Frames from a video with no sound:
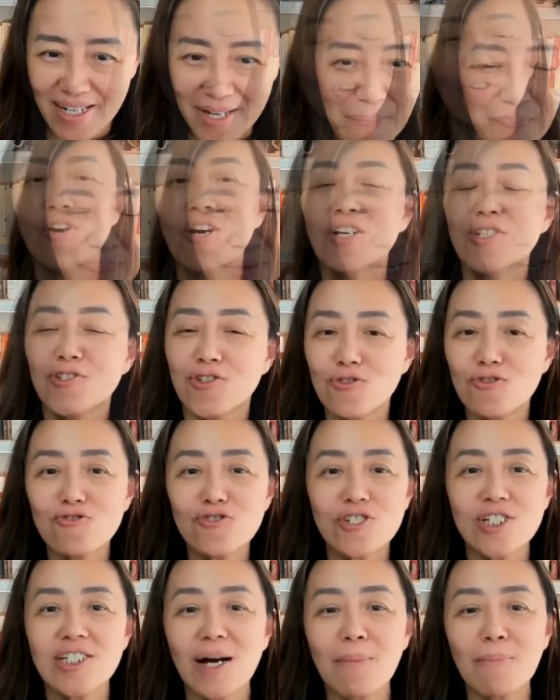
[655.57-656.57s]
So,
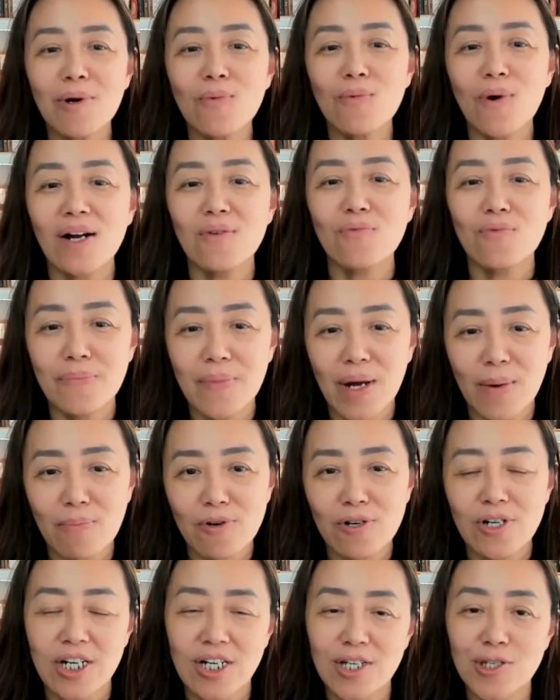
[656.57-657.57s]
solution number one,
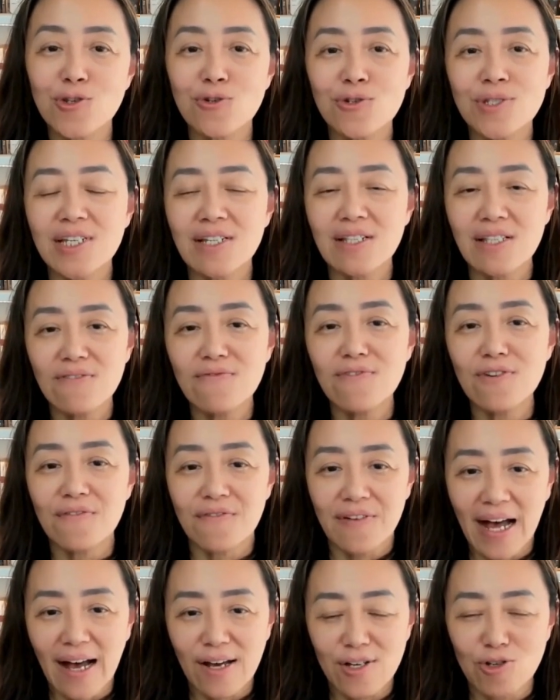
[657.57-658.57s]
remember, is to deliver
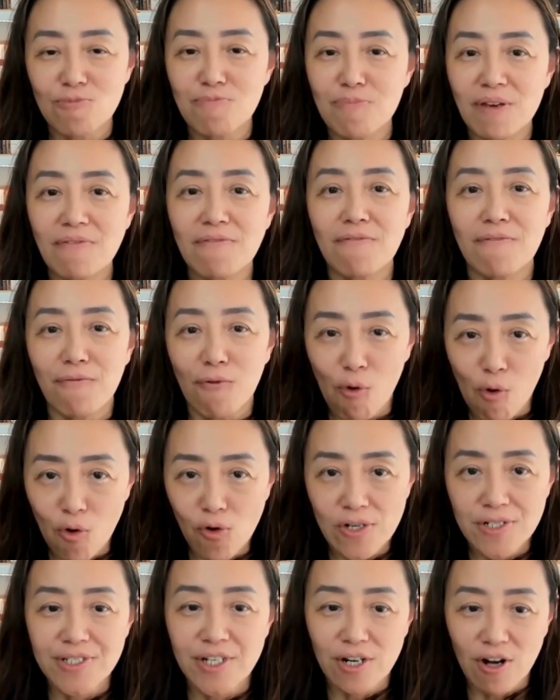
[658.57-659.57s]
value
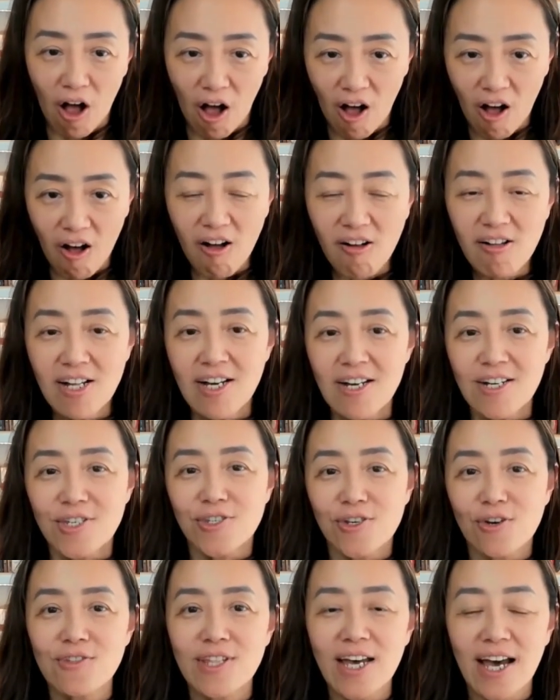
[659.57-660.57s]
before the call
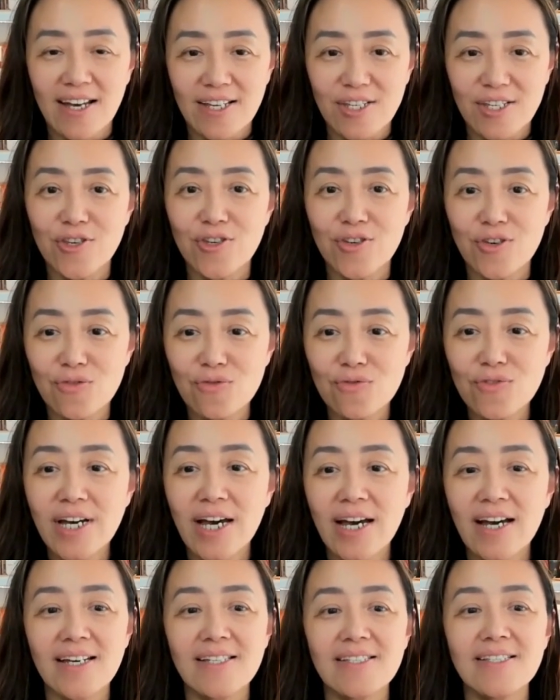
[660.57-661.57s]
so that you
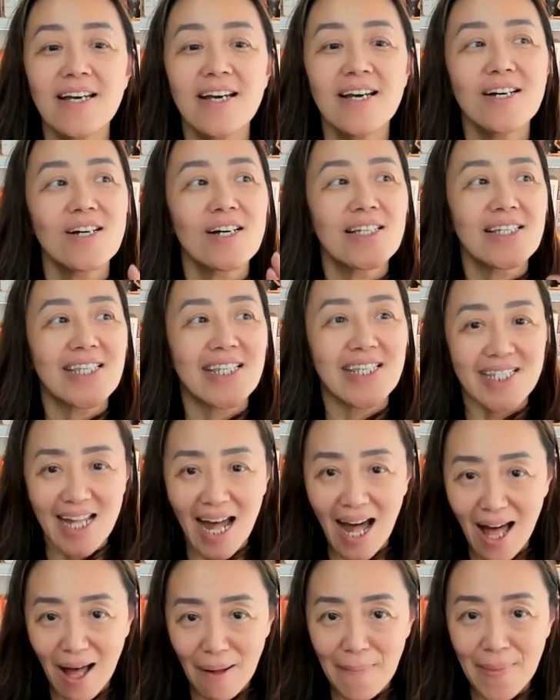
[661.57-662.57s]
can
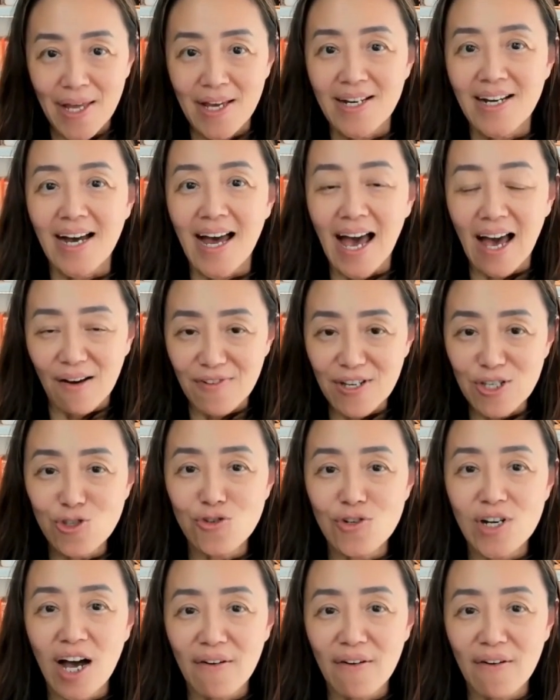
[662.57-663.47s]
stop having to